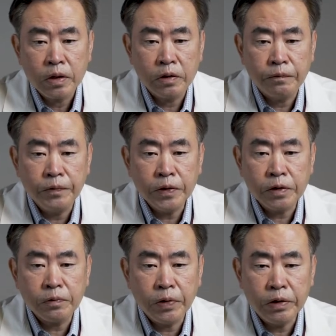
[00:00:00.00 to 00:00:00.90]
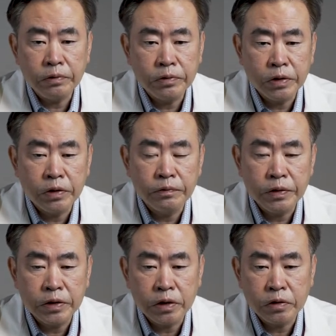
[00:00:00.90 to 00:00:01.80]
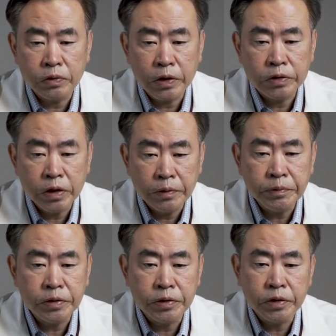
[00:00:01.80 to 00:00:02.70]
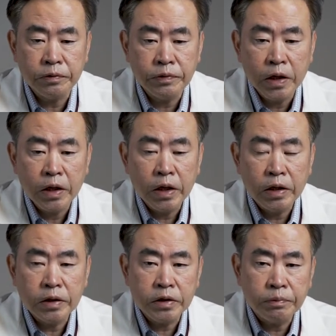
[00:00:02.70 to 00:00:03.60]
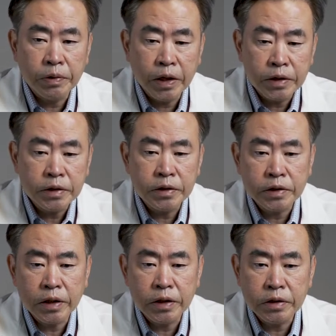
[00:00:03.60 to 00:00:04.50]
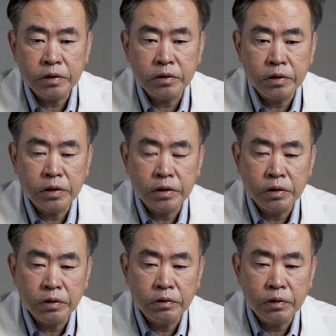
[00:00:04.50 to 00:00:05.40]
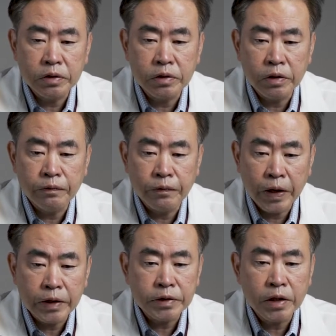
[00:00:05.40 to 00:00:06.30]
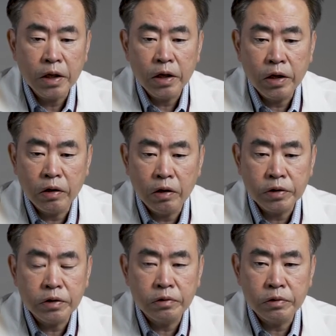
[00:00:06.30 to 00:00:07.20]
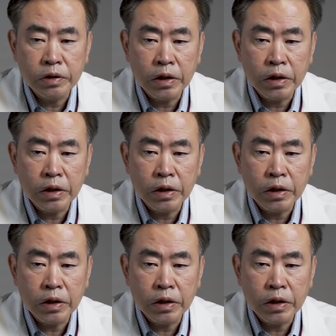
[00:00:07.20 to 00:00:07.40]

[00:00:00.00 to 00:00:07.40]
The fifth cranial nerve is the trigeminal nerve, and it supplies sensation to the face, and also